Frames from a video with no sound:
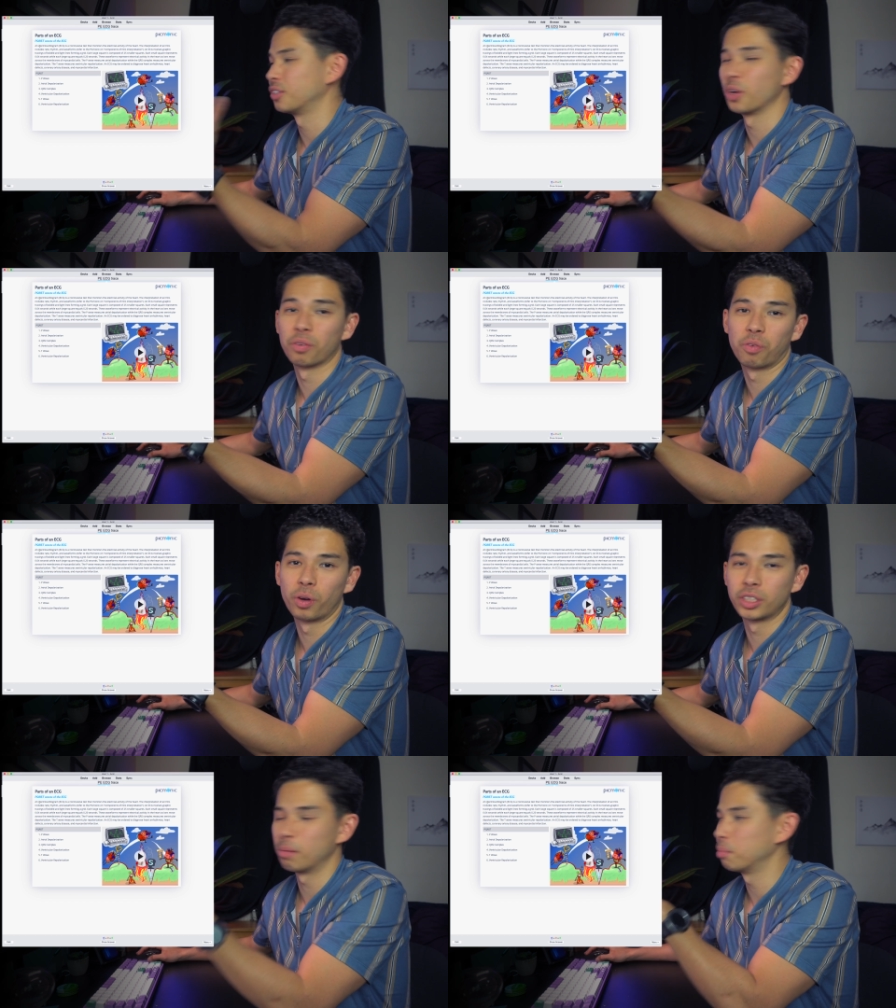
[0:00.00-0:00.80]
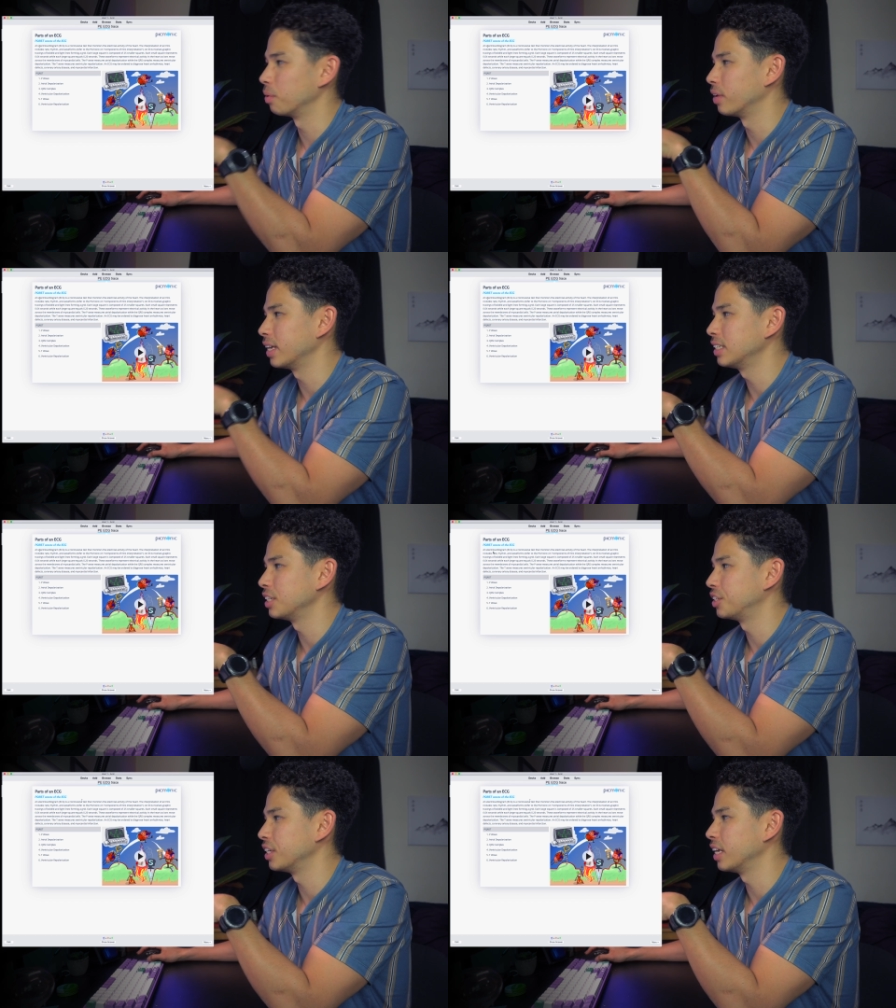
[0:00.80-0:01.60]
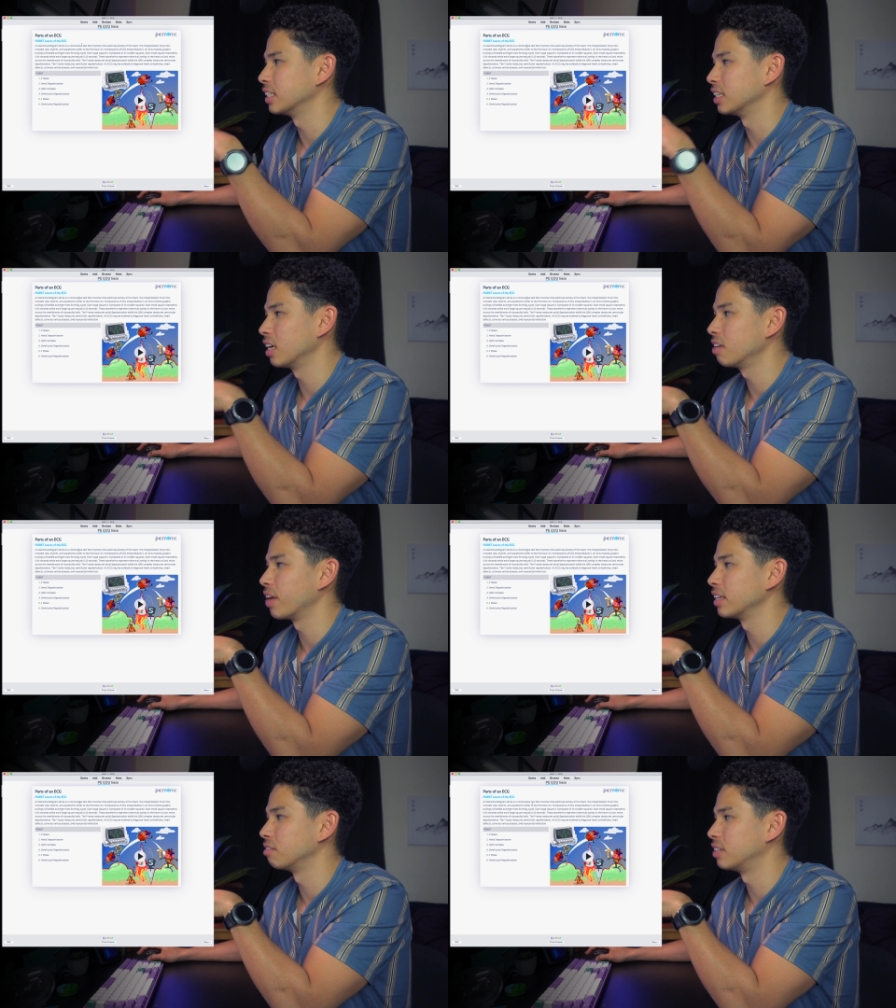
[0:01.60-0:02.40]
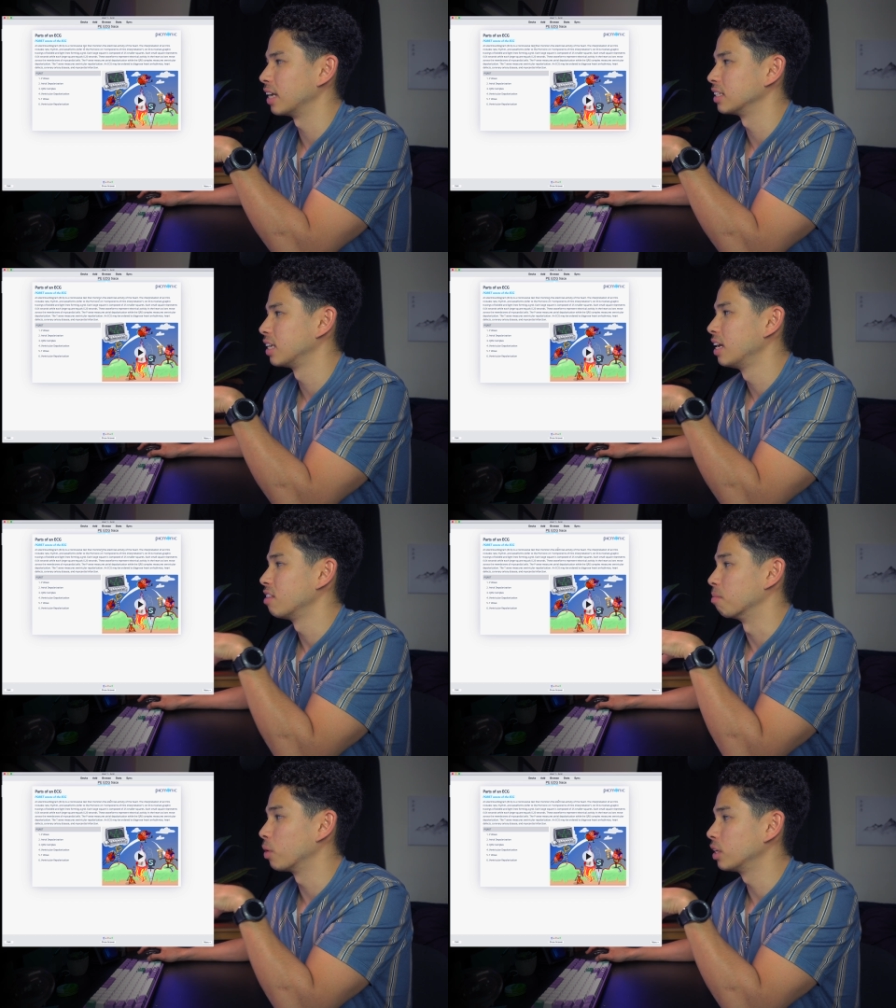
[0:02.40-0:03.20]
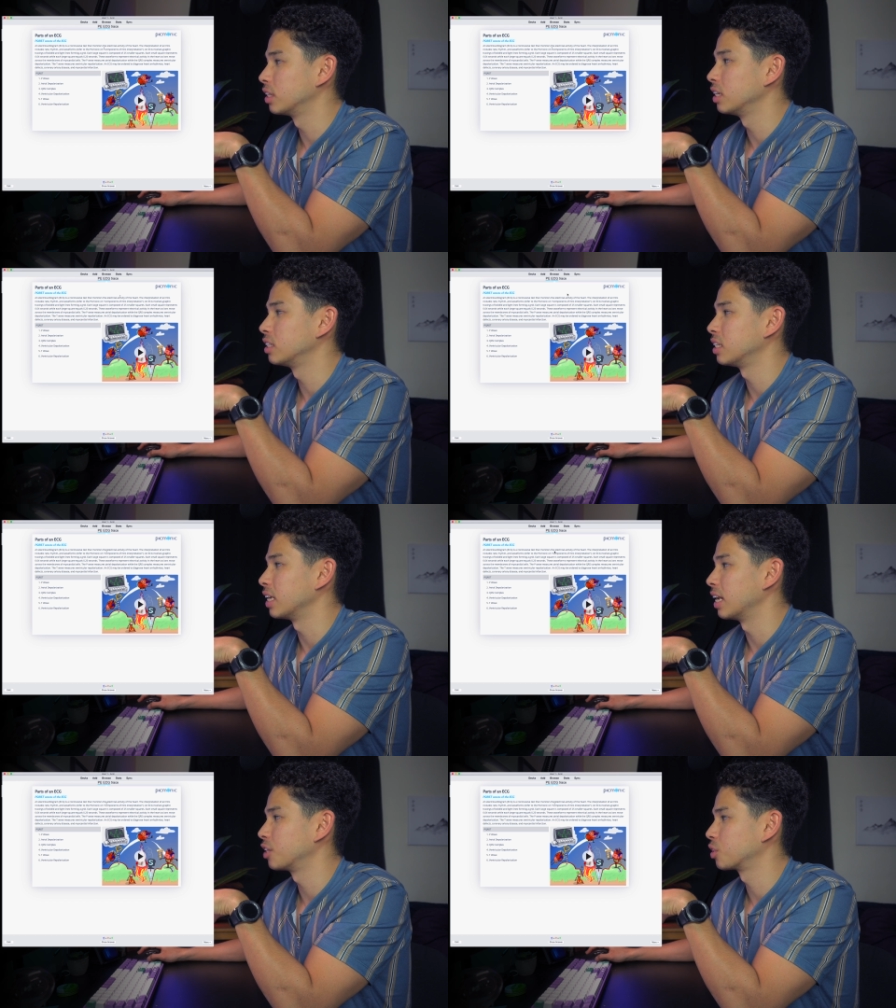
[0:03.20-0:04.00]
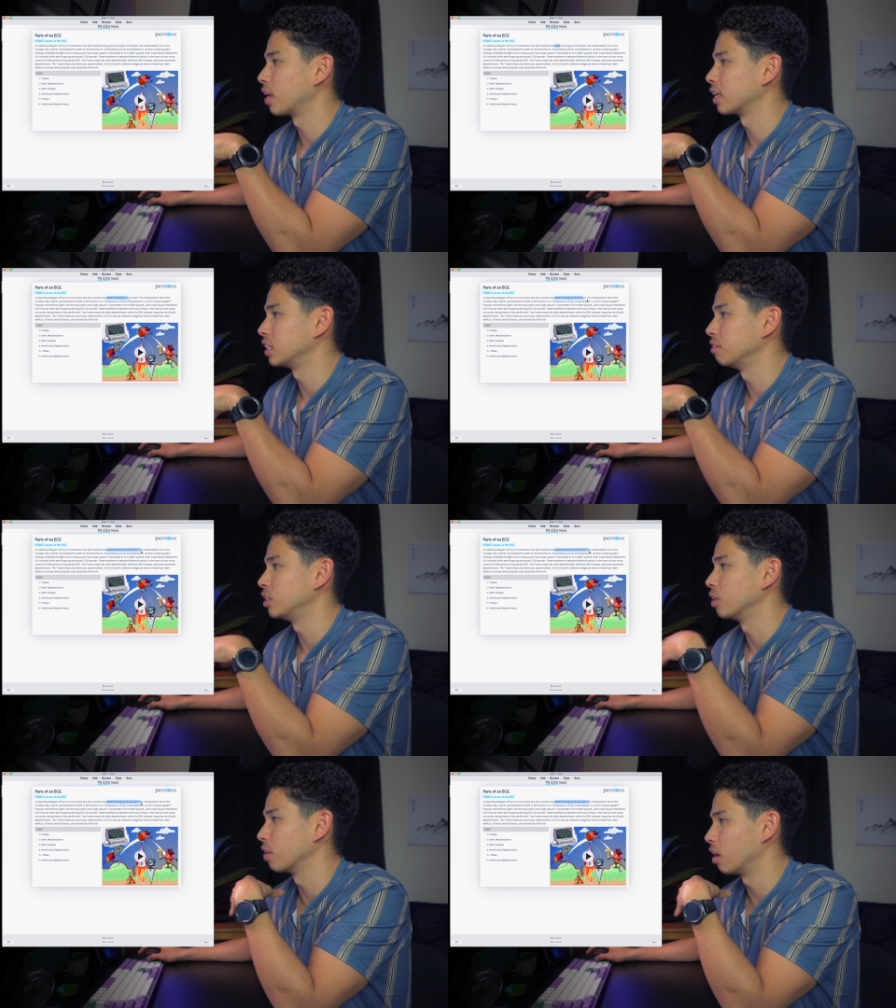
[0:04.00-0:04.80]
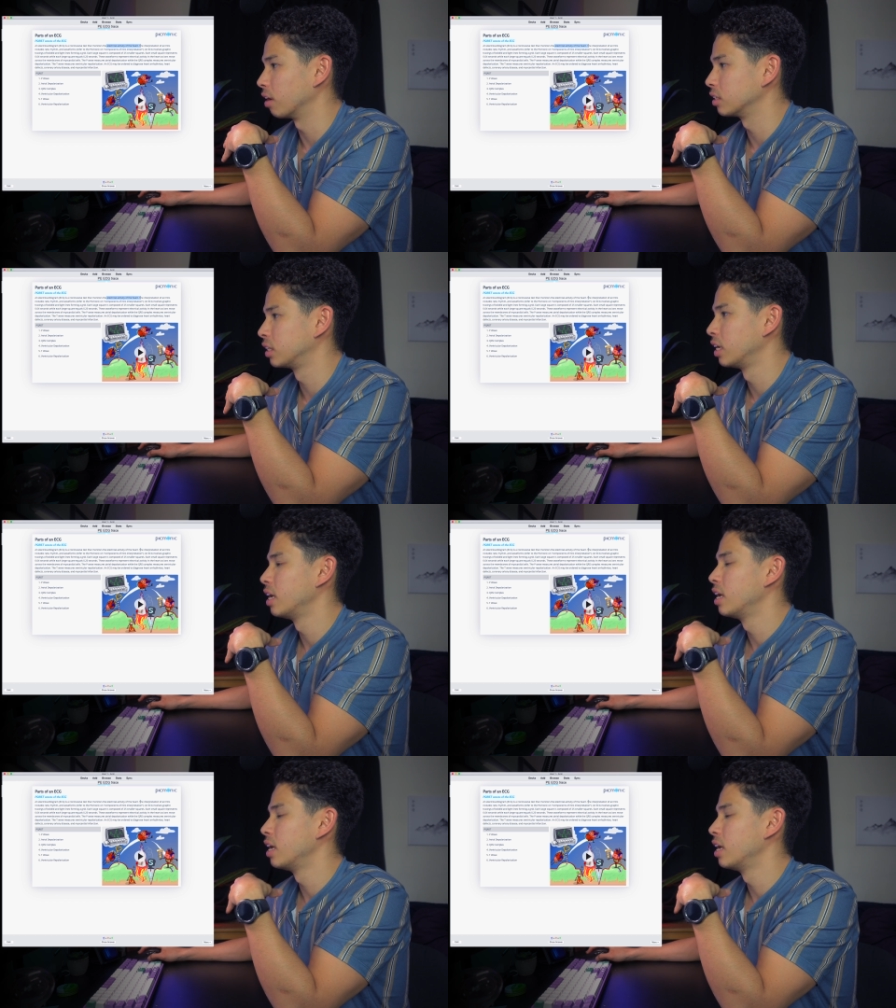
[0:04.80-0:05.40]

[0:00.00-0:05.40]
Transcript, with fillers: So for example, an ECG is a non-invasive test that monitors the electrical activity of the heart.